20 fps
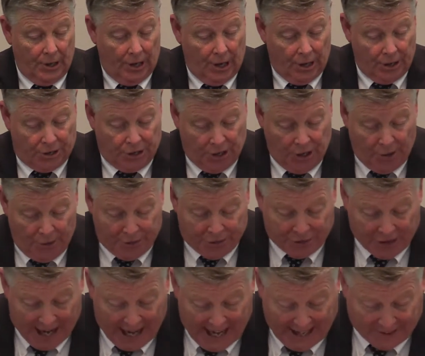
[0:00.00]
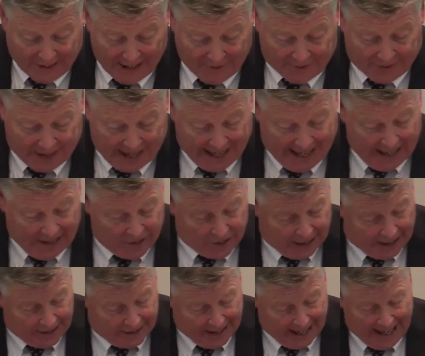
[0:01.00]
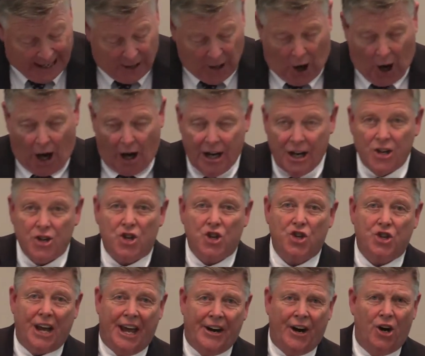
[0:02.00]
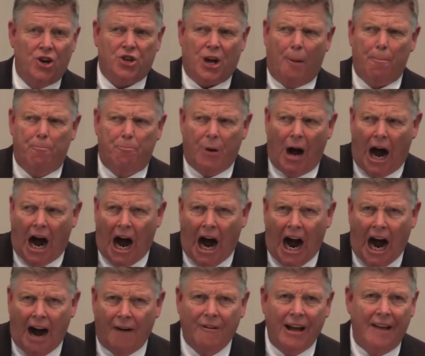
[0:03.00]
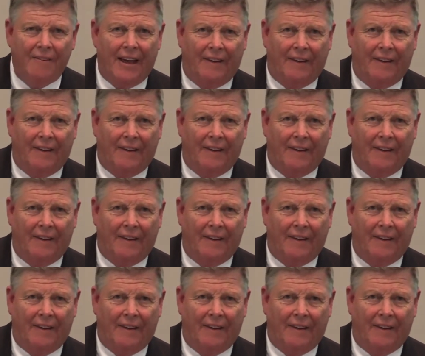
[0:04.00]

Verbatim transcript: Do you think that these indeed are sinners above,